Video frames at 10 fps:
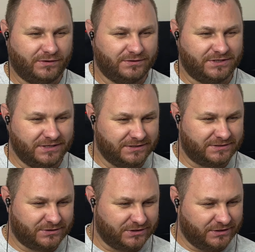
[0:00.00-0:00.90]

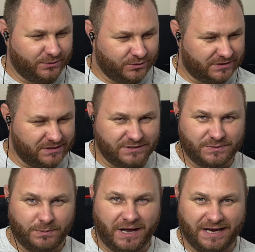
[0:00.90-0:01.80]
She's continuously
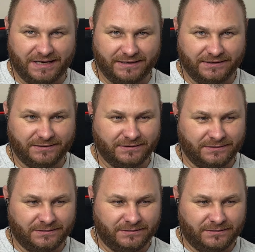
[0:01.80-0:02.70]
smiling,
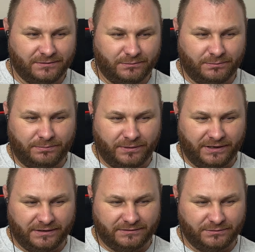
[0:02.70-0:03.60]

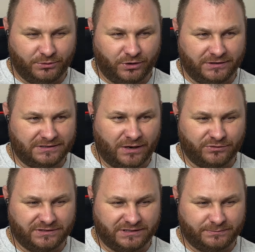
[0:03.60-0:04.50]
but to be honest, I
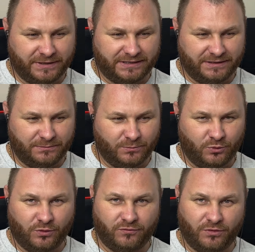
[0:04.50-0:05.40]
was expecting
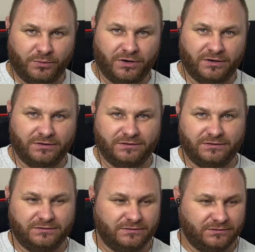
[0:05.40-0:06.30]
more from her,
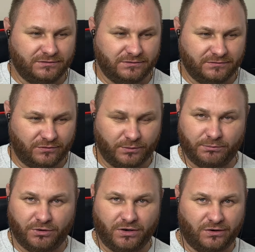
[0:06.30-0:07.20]
from the
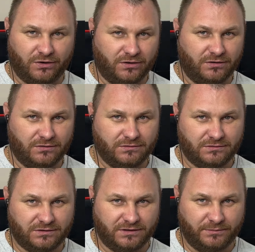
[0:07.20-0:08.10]
blonde girl,
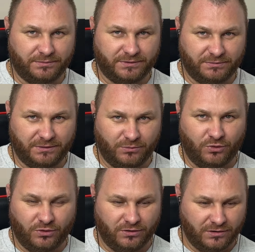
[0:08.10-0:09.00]
to to be
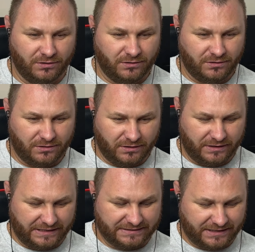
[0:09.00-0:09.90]
more uh,
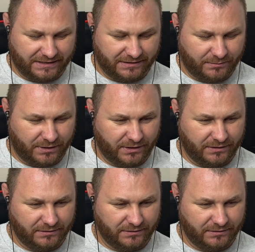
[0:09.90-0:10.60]
excited about it.